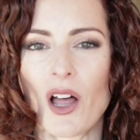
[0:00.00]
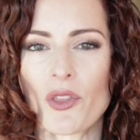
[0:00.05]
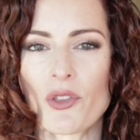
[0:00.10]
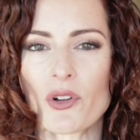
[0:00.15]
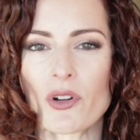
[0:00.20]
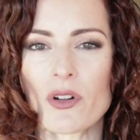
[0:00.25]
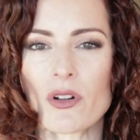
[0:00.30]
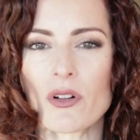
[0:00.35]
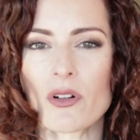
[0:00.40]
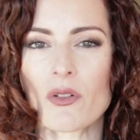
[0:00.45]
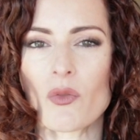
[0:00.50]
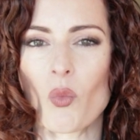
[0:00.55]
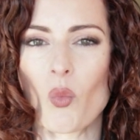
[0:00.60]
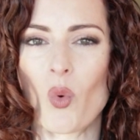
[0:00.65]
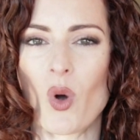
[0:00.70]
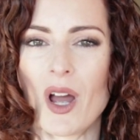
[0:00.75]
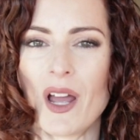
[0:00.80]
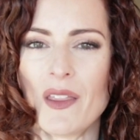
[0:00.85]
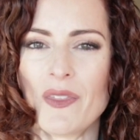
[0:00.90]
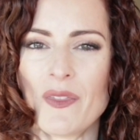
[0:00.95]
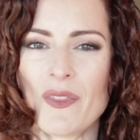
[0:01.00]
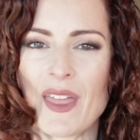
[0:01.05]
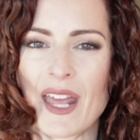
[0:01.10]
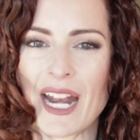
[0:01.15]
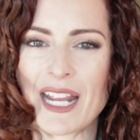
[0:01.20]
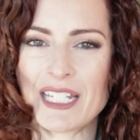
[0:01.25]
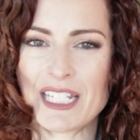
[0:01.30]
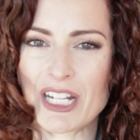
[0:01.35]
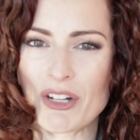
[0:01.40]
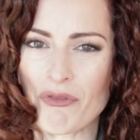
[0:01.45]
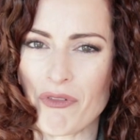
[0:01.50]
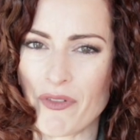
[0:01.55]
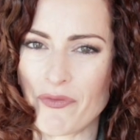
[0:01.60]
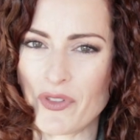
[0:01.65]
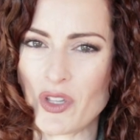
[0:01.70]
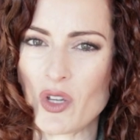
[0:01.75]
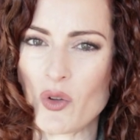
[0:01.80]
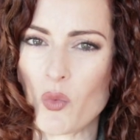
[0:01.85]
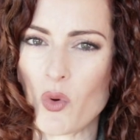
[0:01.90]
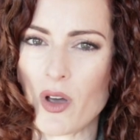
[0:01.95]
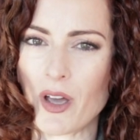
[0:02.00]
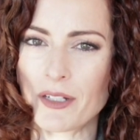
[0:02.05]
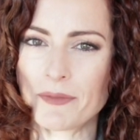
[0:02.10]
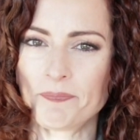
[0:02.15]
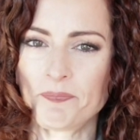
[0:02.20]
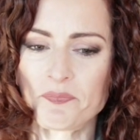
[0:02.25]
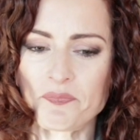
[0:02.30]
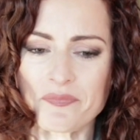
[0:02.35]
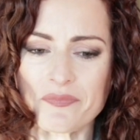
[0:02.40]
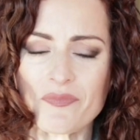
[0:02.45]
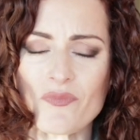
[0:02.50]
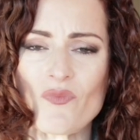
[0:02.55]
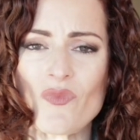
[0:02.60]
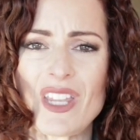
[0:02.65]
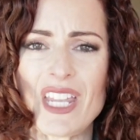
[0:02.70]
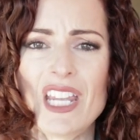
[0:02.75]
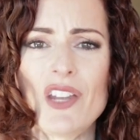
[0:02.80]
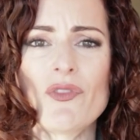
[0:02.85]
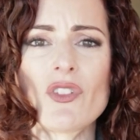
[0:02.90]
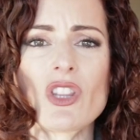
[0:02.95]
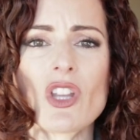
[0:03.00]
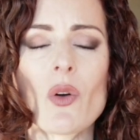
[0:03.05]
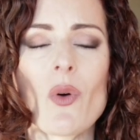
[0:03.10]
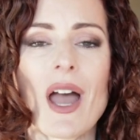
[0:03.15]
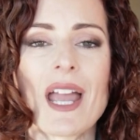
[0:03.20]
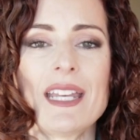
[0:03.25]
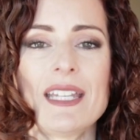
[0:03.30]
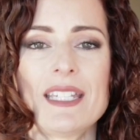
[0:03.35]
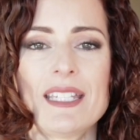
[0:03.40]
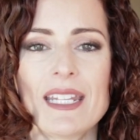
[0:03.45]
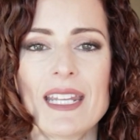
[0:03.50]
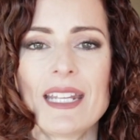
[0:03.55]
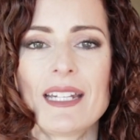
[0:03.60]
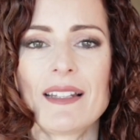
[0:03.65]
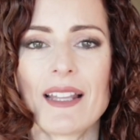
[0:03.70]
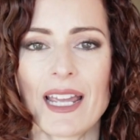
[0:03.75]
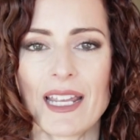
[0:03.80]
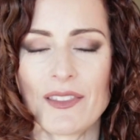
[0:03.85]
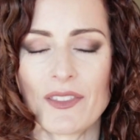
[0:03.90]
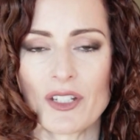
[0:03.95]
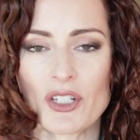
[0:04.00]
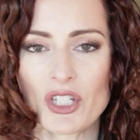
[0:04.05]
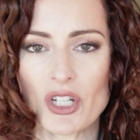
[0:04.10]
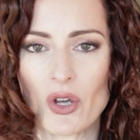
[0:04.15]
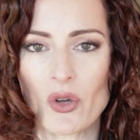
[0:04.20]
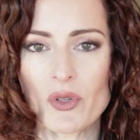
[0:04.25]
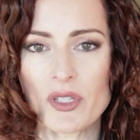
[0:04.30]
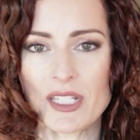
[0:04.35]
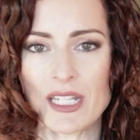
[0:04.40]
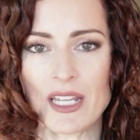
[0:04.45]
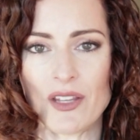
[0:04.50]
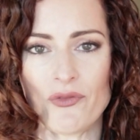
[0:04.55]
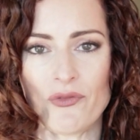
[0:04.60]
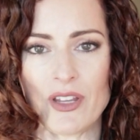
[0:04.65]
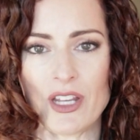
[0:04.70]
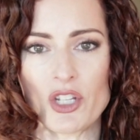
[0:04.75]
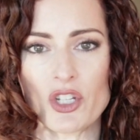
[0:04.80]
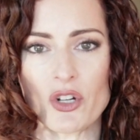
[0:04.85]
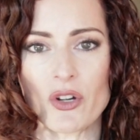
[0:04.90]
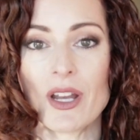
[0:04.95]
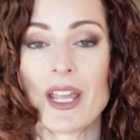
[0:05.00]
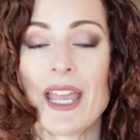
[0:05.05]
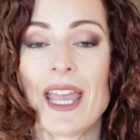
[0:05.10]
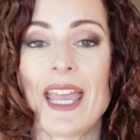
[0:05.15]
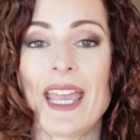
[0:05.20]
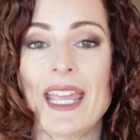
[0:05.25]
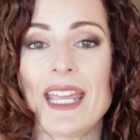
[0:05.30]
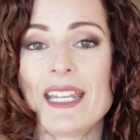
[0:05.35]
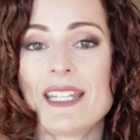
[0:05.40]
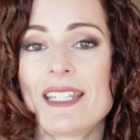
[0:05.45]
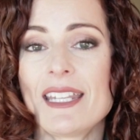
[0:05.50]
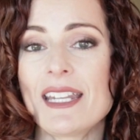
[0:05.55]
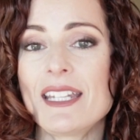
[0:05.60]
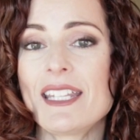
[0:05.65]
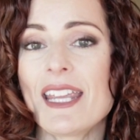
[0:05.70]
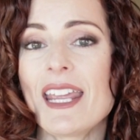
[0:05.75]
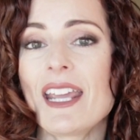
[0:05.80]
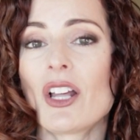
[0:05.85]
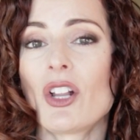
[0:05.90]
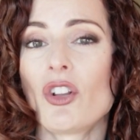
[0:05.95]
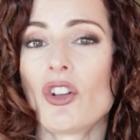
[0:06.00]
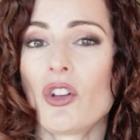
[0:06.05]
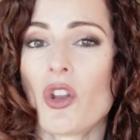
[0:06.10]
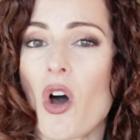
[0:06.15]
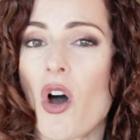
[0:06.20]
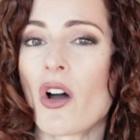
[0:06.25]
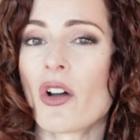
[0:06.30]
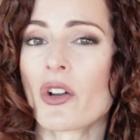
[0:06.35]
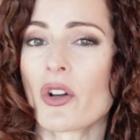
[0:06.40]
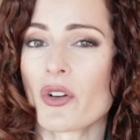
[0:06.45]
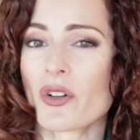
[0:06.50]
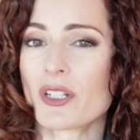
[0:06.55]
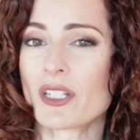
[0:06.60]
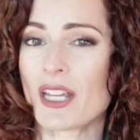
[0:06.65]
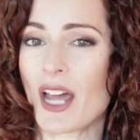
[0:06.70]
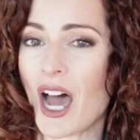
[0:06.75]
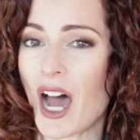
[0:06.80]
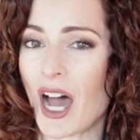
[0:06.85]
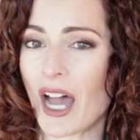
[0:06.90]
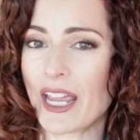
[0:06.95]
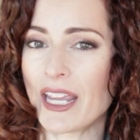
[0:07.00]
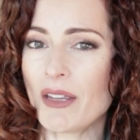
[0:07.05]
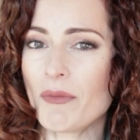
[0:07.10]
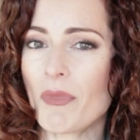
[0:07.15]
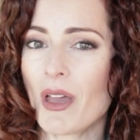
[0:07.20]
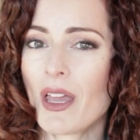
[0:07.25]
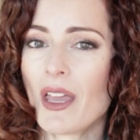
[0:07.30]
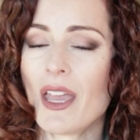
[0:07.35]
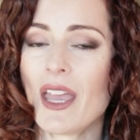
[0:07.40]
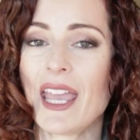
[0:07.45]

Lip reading: other one that I did a review on, even though I did like the toasting feature, it did take a longer time.